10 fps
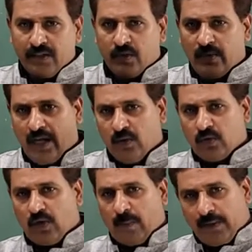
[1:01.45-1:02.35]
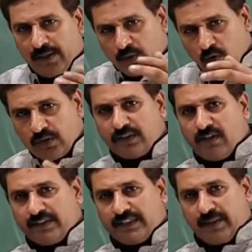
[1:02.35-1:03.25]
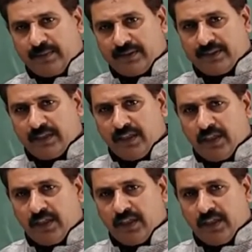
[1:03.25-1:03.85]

you have to apply those concepts